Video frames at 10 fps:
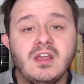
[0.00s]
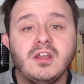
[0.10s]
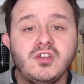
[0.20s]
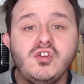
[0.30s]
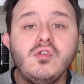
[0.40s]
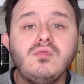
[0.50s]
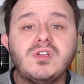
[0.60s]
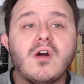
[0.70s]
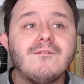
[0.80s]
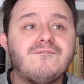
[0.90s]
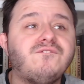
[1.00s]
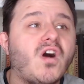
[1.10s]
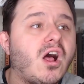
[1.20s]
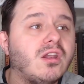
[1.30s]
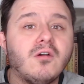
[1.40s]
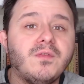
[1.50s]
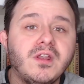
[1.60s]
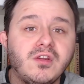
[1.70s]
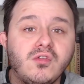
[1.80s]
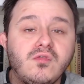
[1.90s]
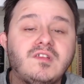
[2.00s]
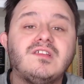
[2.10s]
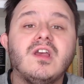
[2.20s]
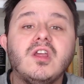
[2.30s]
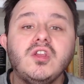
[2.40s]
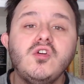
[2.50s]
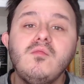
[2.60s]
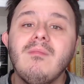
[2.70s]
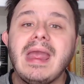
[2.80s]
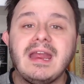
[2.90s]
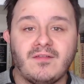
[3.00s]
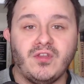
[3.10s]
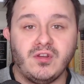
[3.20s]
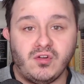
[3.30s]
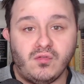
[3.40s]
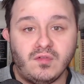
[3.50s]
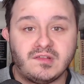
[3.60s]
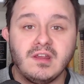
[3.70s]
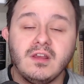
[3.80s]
You don't follow the news, you make the news.